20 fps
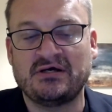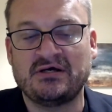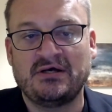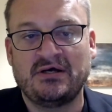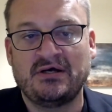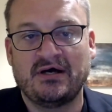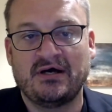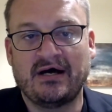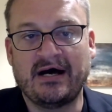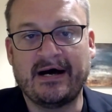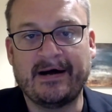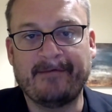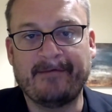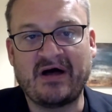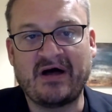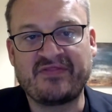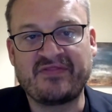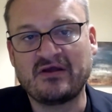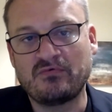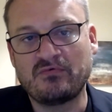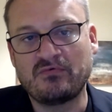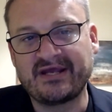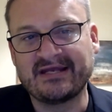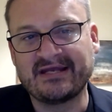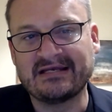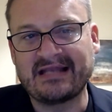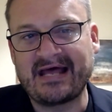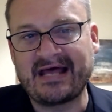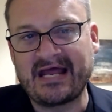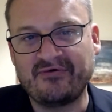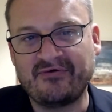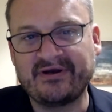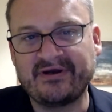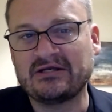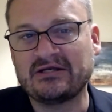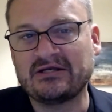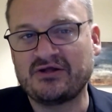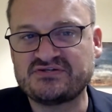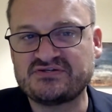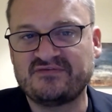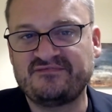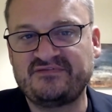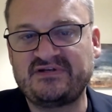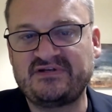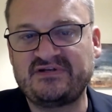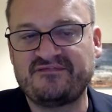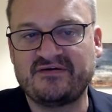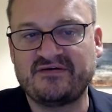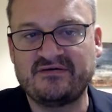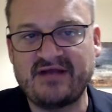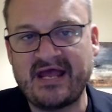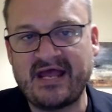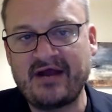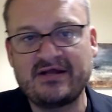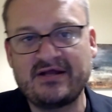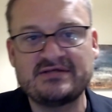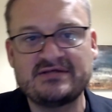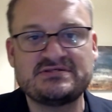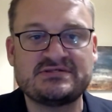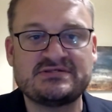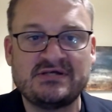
I think we can layer in lots of different areas,